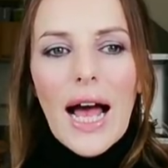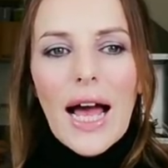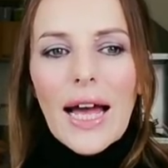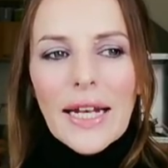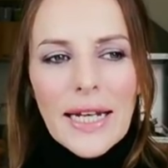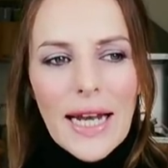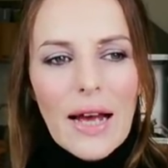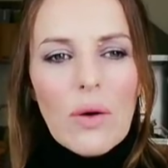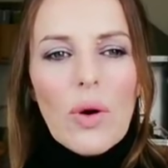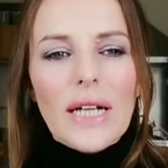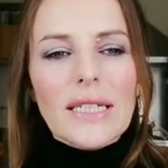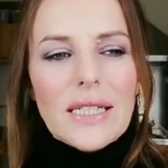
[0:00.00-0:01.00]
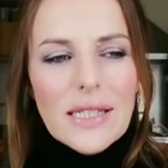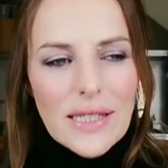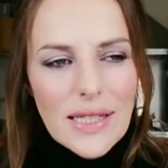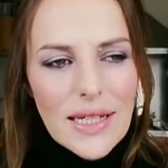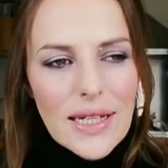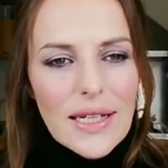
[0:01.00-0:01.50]
And now I
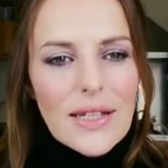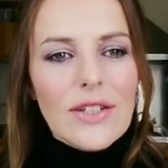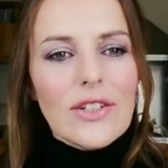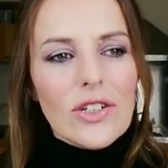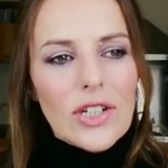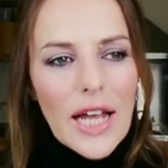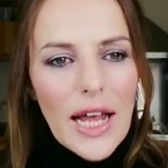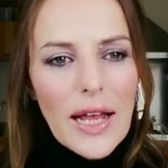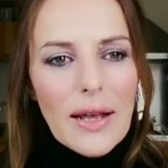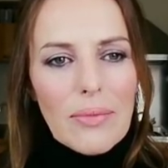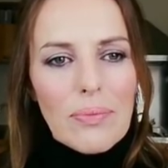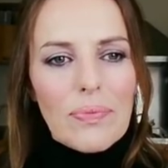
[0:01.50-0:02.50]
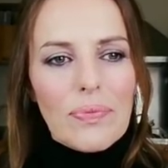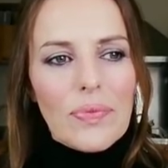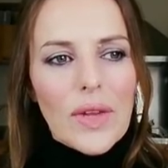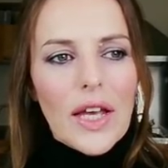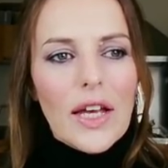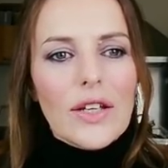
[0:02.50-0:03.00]
see your game.
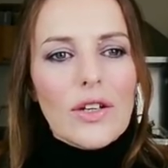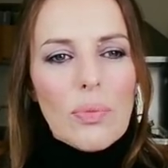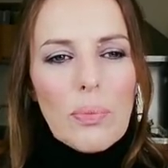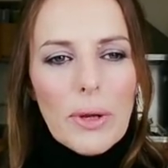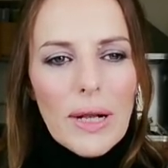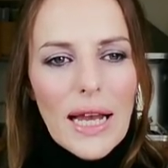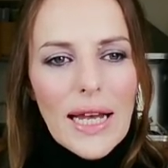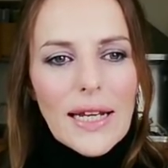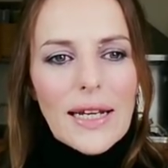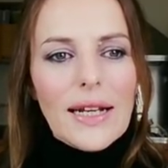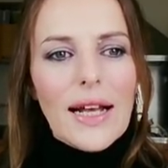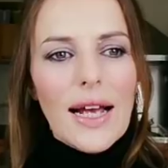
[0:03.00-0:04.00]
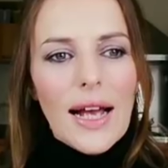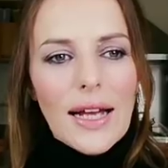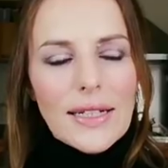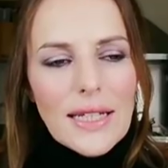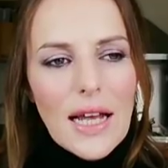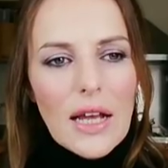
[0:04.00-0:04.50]
You're playing a
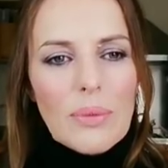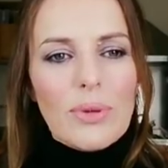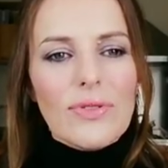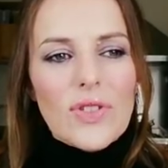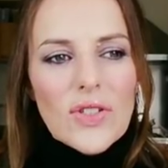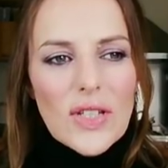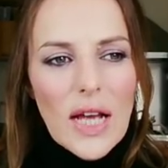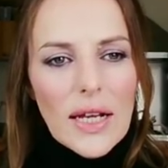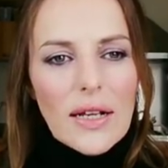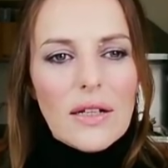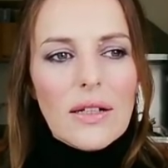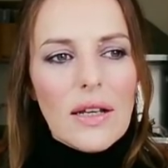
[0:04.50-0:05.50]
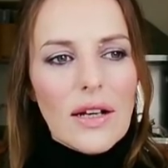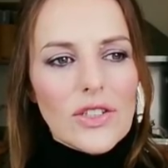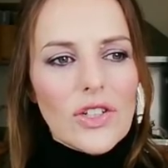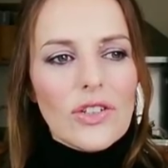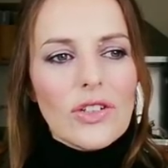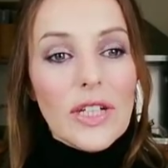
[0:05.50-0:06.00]
type of
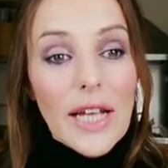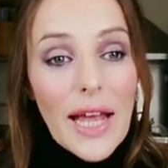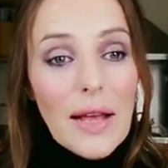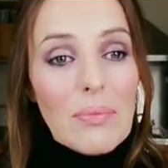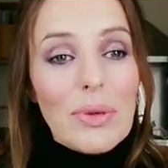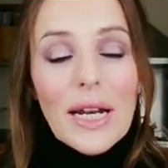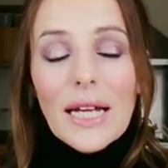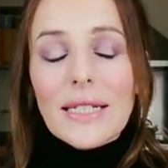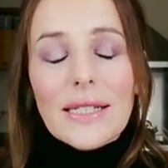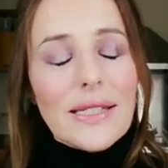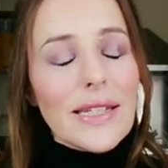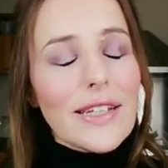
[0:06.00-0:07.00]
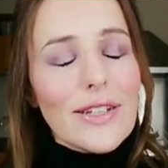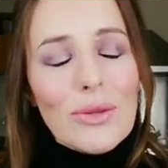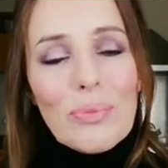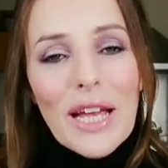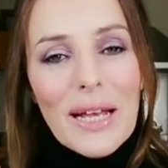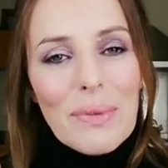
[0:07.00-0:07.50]
psychological game, but I see you,
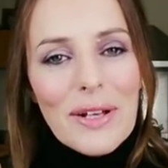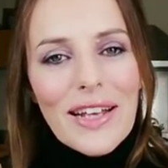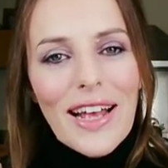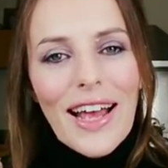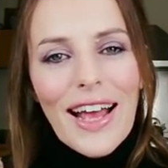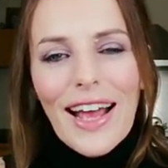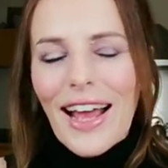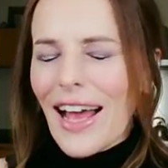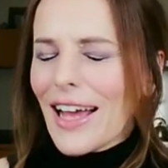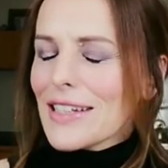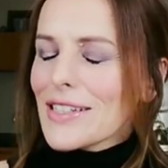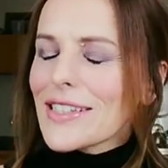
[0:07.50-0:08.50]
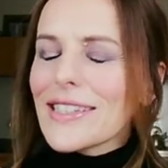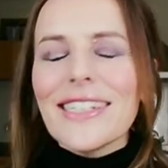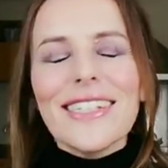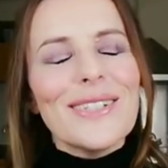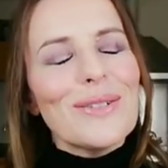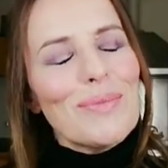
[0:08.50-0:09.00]
baby. I
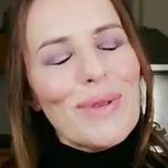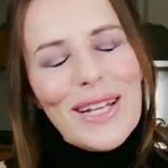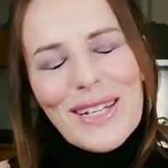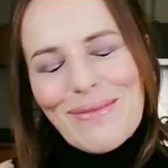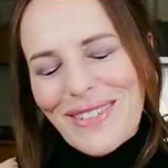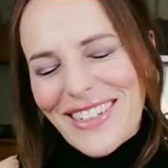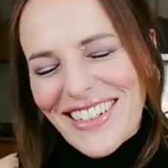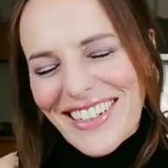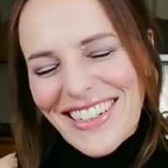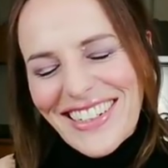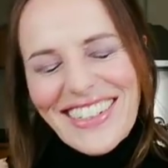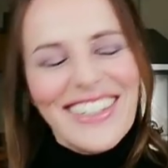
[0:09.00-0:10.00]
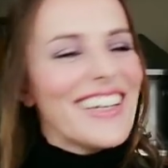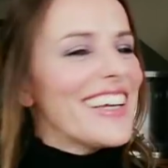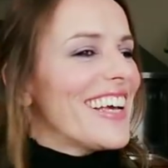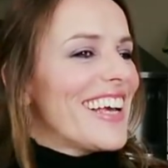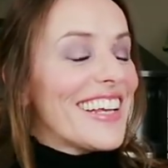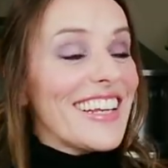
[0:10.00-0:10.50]
see you, baby.
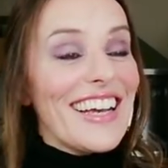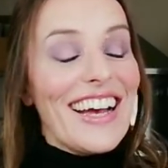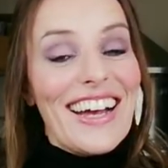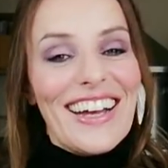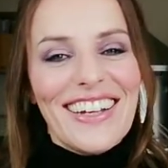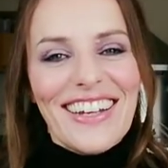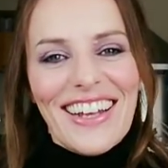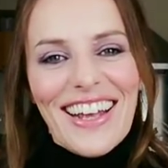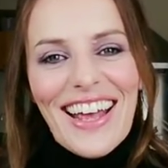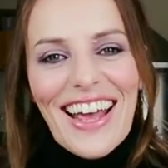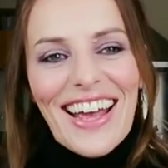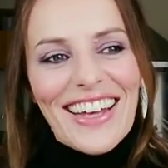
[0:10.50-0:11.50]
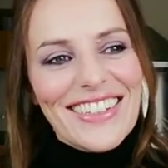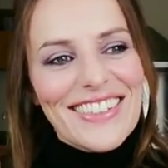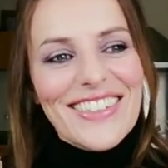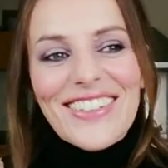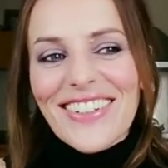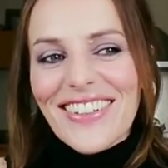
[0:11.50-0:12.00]
Yeah.
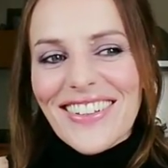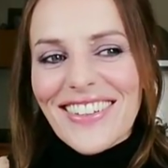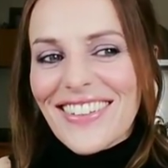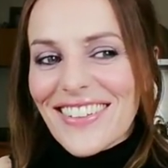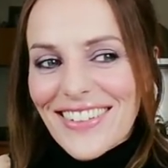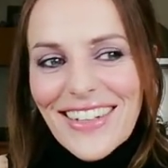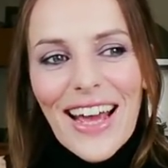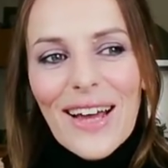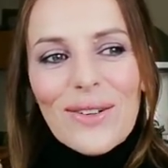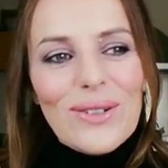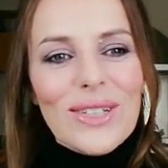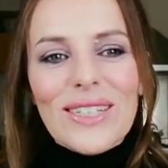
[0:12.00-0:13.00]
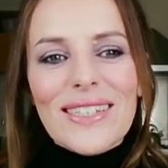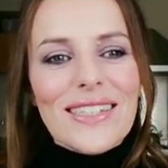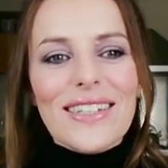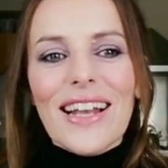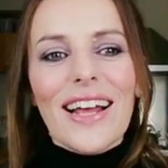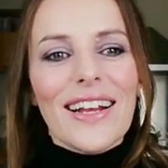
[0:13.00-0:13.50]
And now
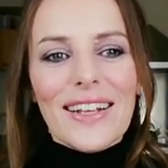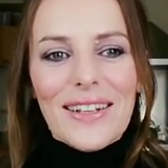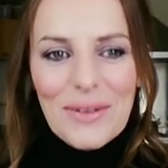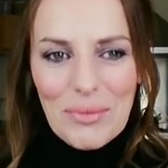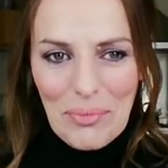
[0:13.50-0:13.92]
it's like,